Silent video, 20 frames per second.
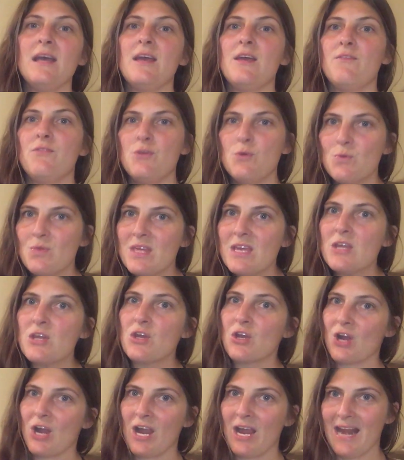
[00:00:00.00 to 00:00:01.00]
If you
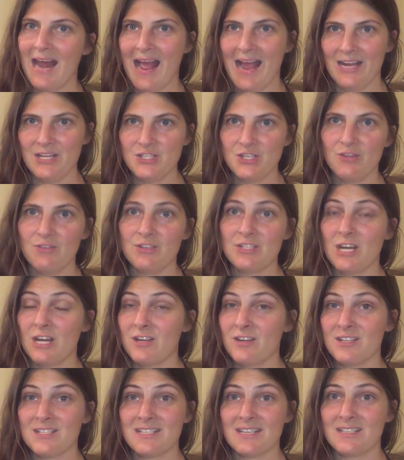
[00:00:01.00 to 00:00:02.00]
think you're going to actually
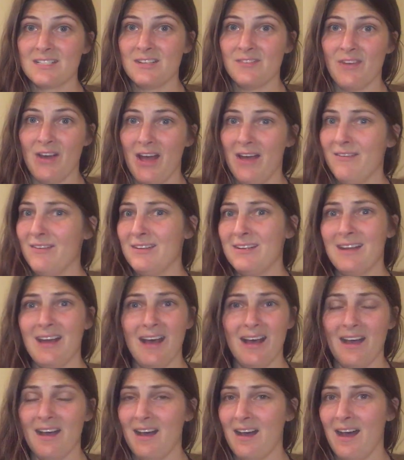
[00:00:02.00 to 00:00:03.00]
retire at 65, and
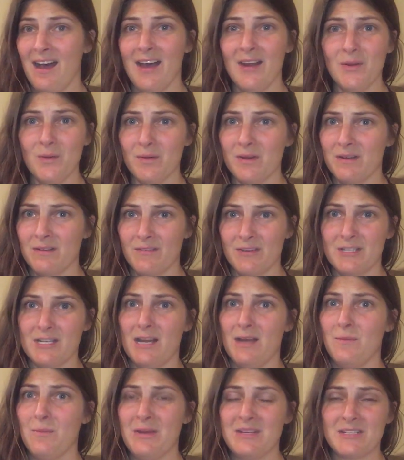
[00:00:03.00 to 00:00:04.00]
I don't want to
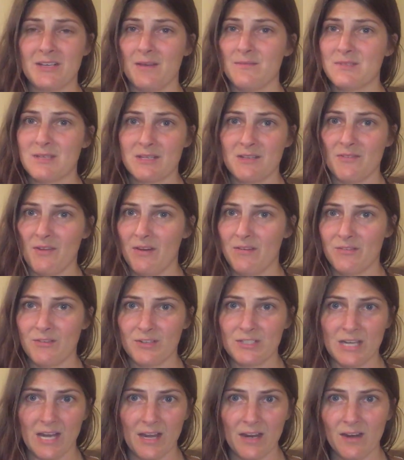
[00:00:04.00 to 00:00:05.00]
wait till I'm 65 to
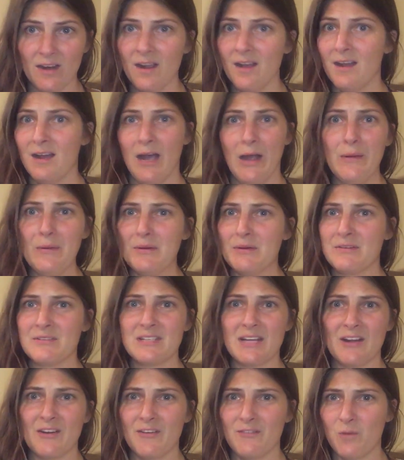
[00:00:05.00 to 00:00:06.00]
retire, I want to
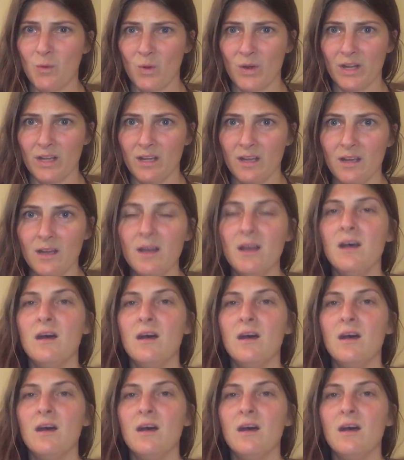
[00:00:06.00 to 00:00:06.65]
retire at 40.